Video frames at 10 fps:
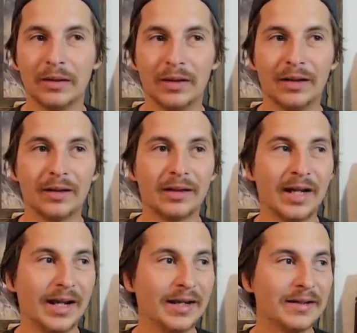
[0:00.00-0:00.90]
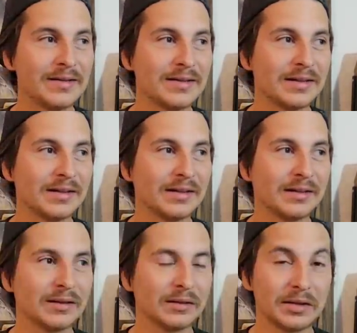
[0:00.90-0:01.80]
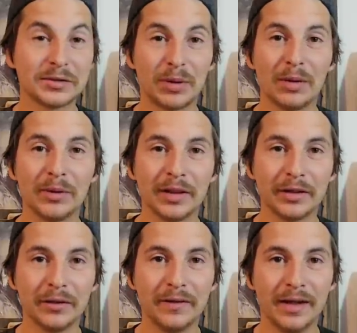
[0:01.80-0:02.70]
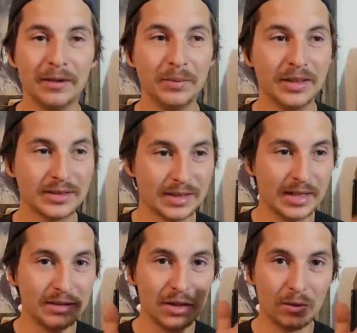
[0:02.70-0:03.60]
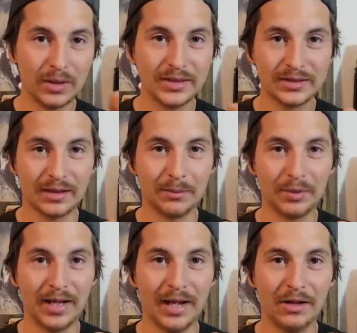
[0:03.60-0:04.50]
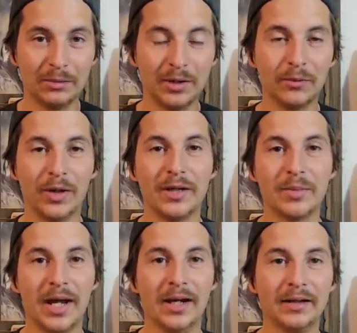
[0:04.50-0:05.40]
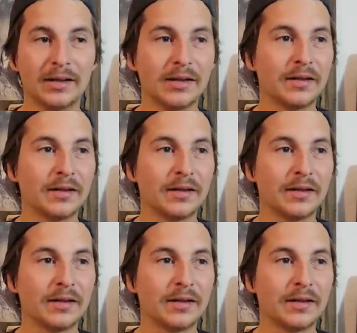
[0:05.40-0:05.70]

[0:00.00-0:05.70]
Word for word: And it's probably a good thing, because I noticed up ahead on my way back,